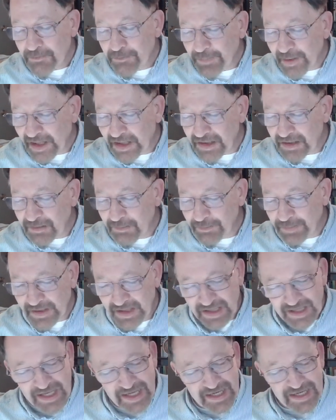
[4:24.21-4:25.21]
But but
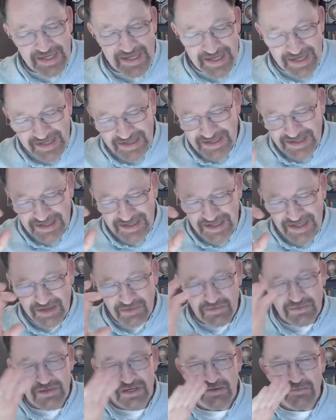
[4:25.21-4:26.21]
again, he gazes. He,
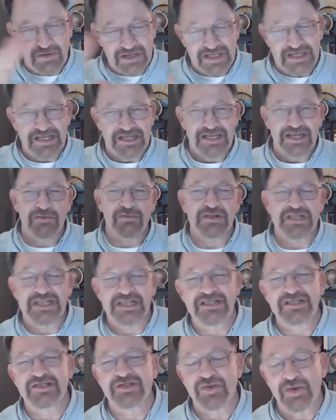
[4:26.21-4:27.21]
he wants to see what's
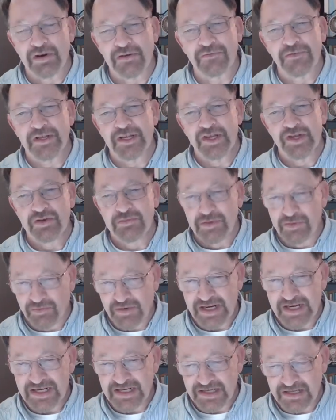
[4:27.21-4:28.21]
in store for the human
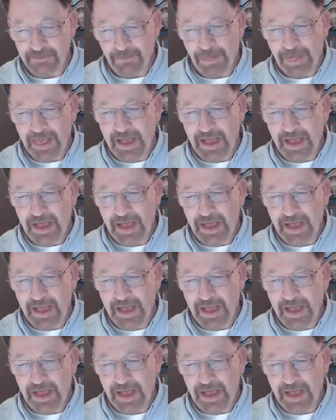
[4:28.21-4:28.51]
race